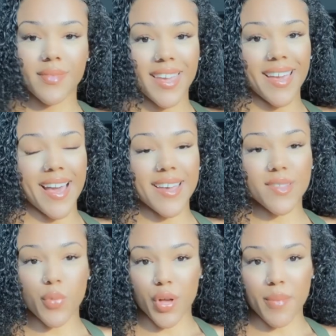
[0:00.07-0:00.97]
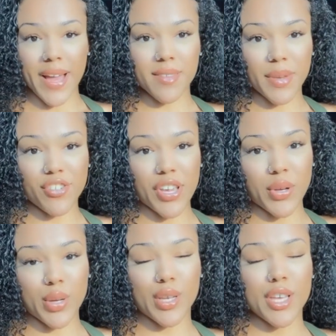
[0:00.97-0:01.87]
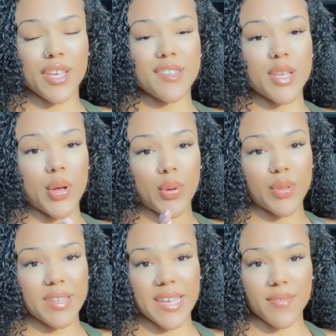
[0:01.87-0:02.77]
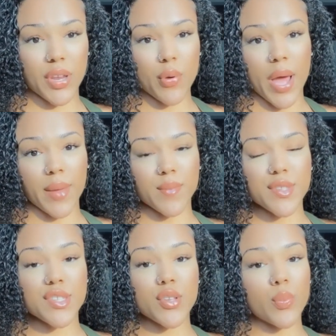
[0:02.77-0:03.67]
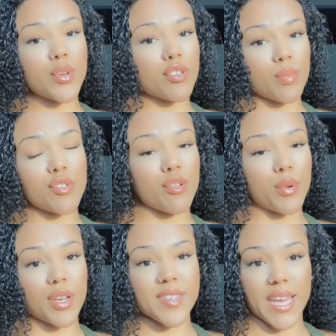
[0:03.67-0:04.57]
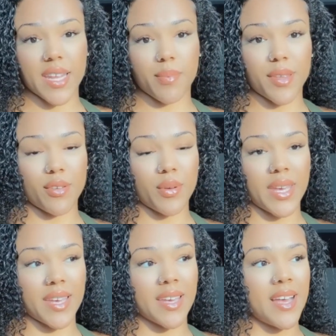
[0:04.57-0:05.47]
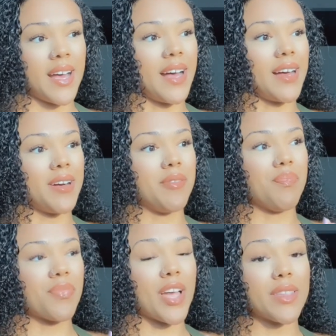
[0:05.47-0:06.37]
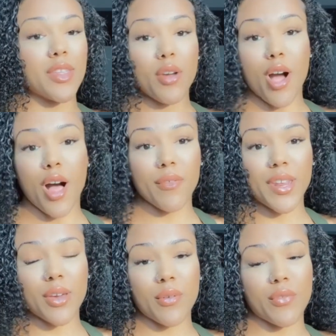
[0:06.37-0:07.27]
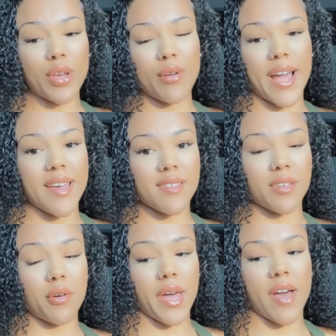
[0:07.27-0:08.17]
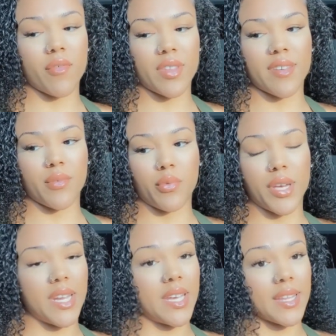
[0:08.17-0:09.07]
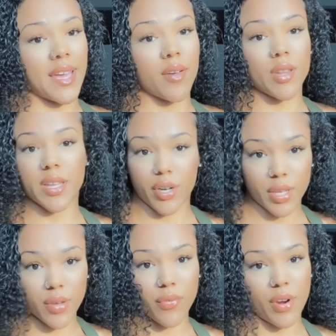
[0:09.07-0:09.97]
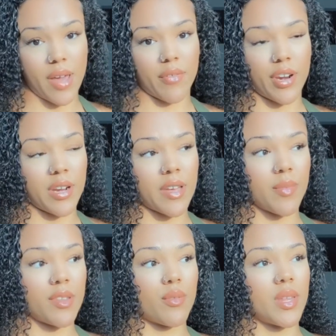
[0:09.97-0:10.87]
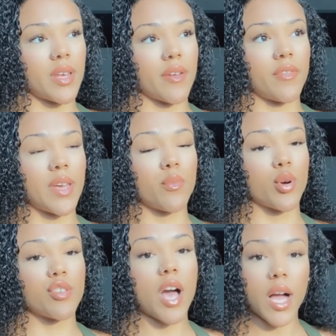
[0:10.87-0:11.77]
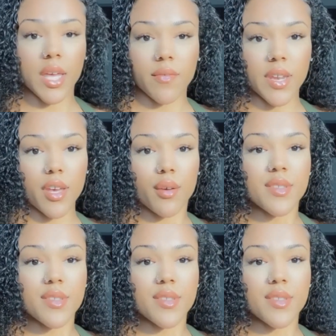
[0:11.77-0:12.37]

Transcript: guys and welcome back to my channel. So today's video I'm super super super excited to be doing um, another haul video for you guys. I know I haven't done one in like literally forever and I've been doing a lot of like more talking videos